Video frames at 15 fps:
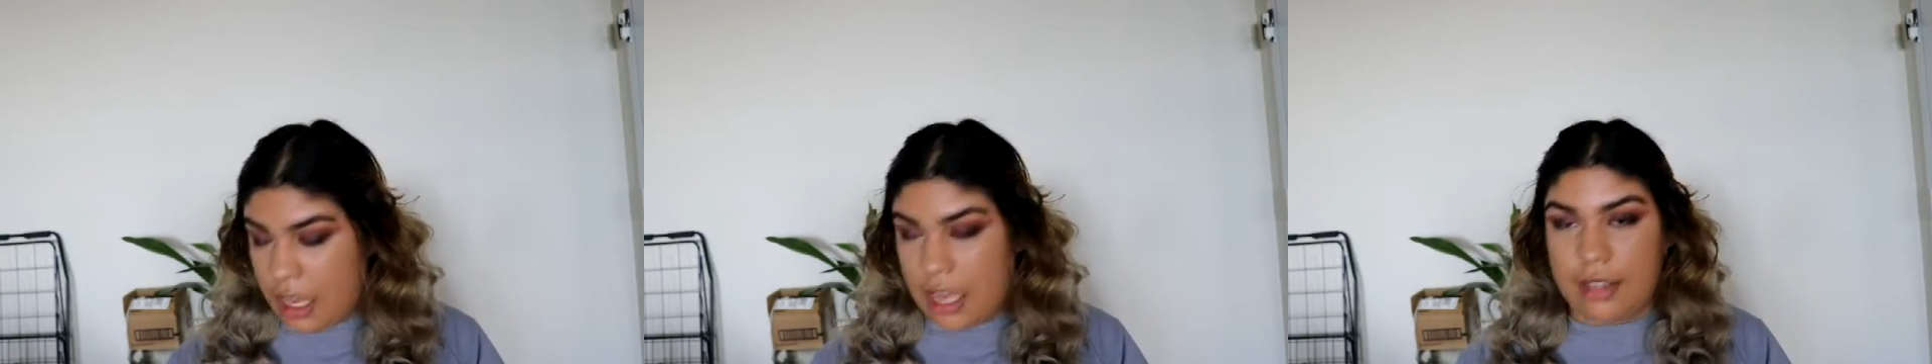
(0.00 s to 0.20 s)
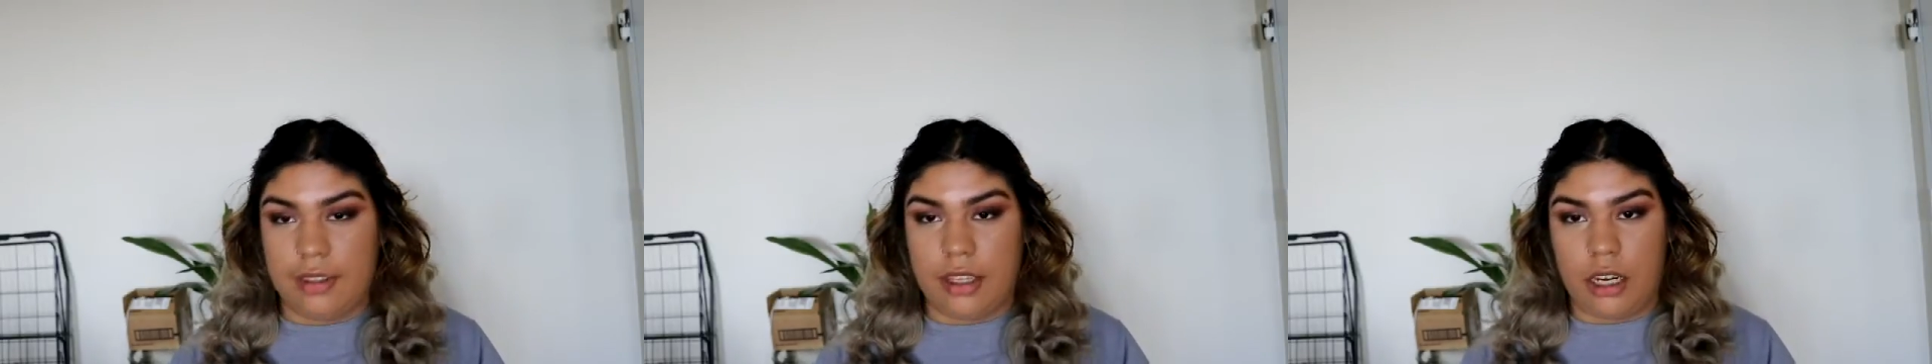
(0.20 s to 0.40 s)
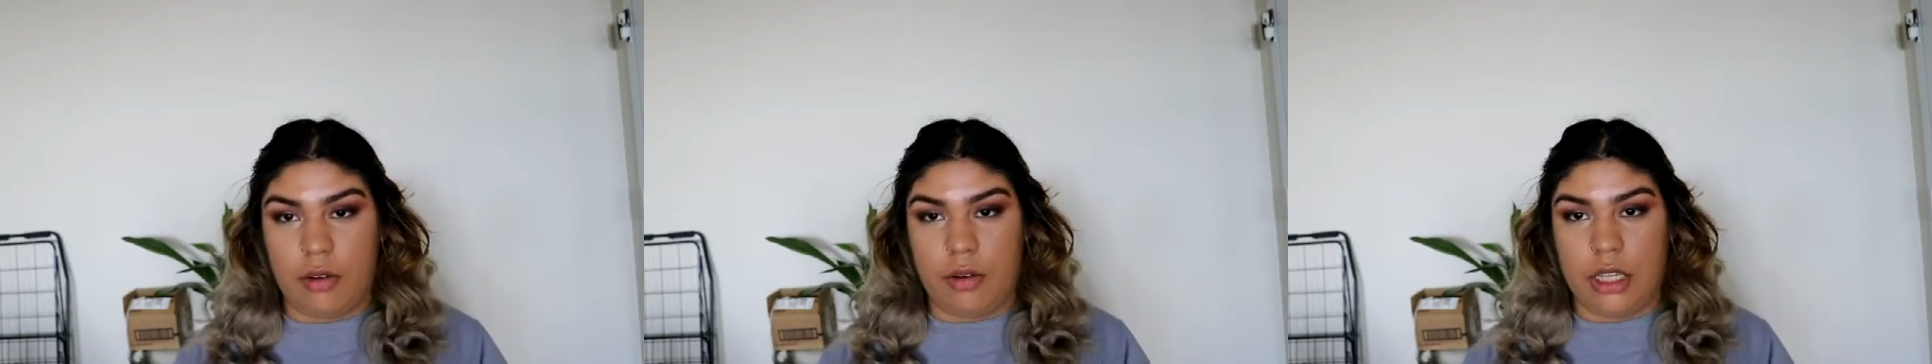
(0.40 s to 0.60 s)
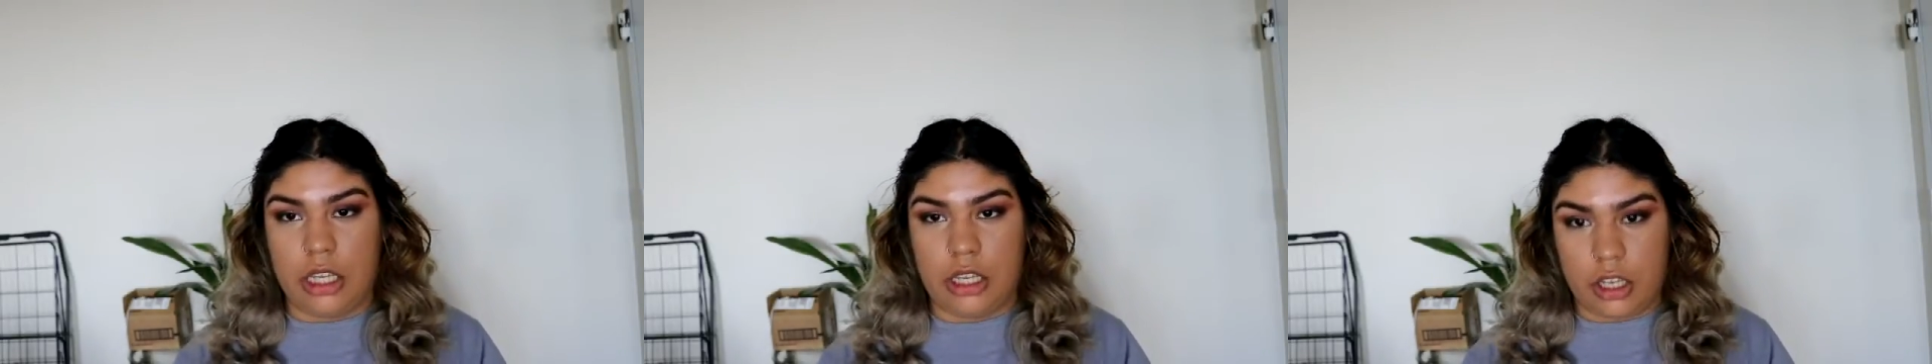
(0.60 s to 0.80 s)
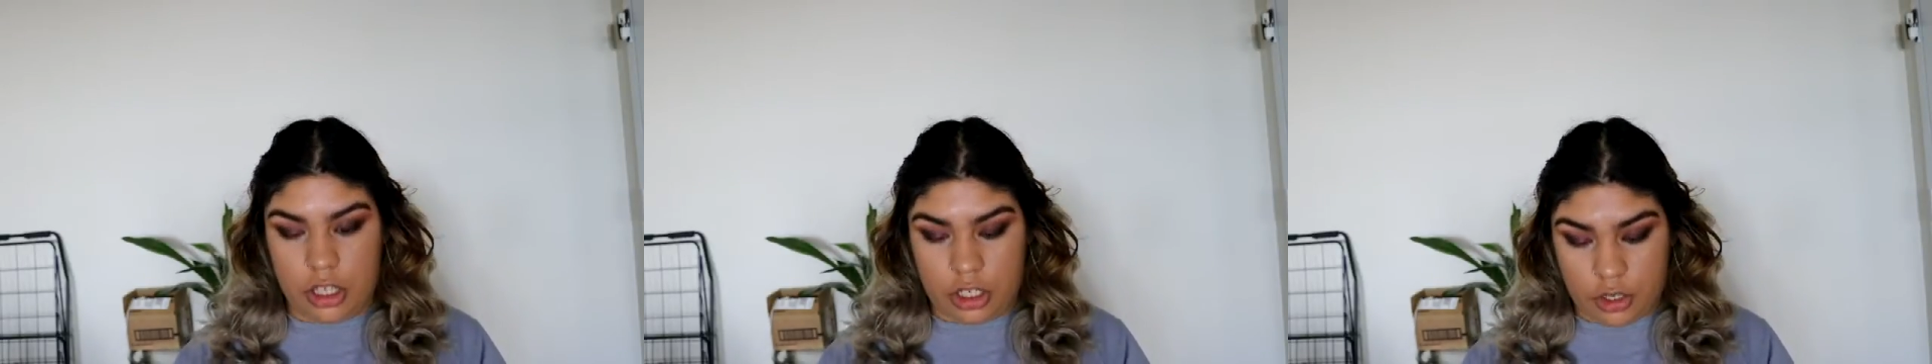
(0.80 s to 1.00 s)
I said I
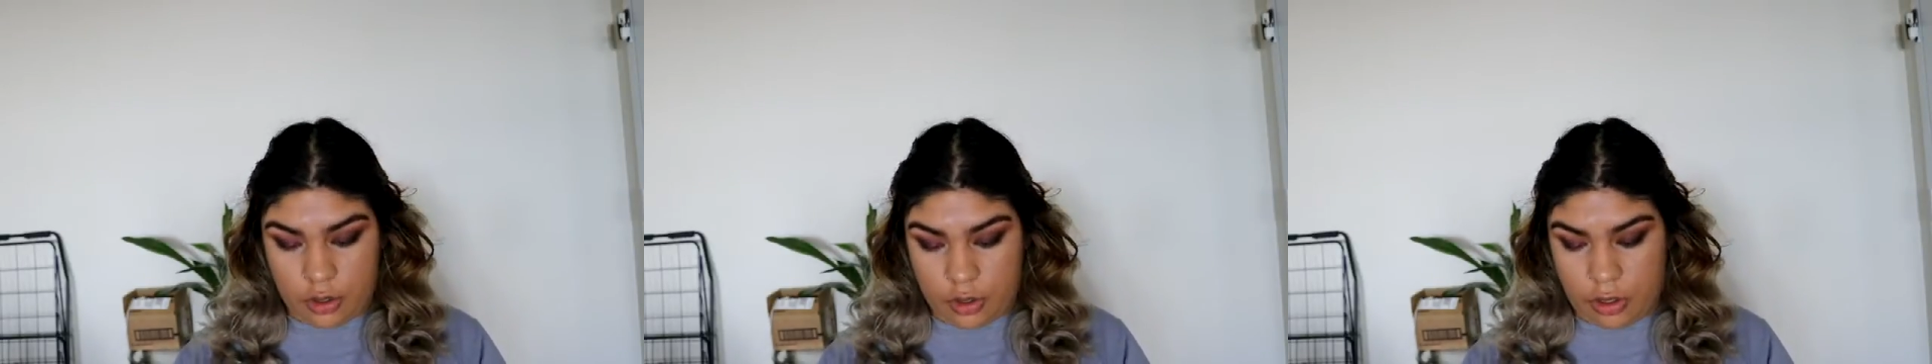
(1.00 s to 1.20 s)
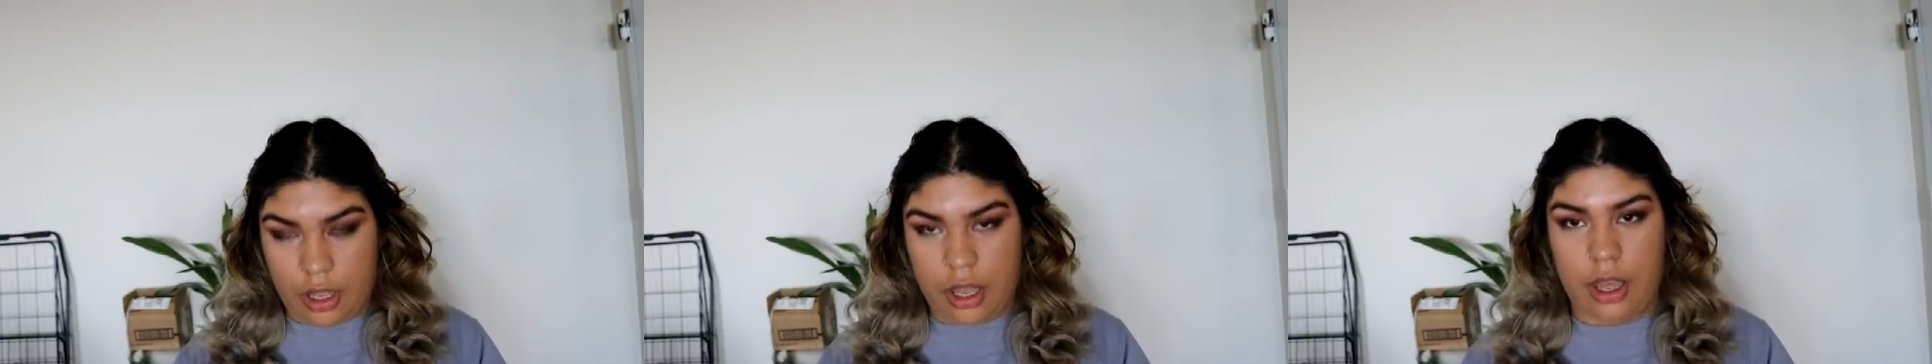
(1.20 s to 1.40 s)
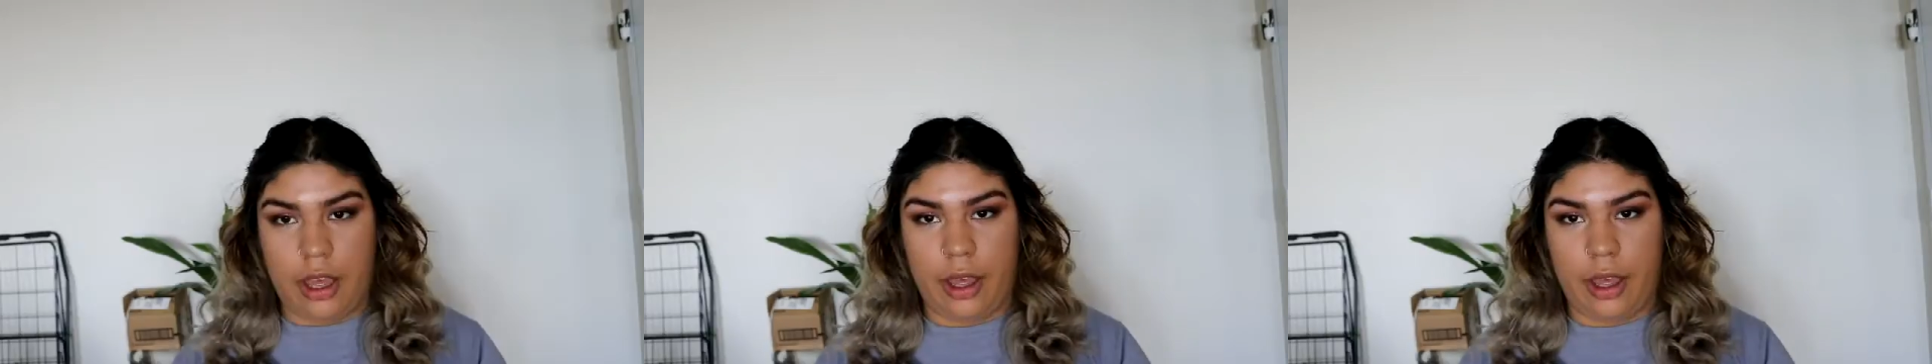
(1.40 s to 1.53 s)
wasn't gonna do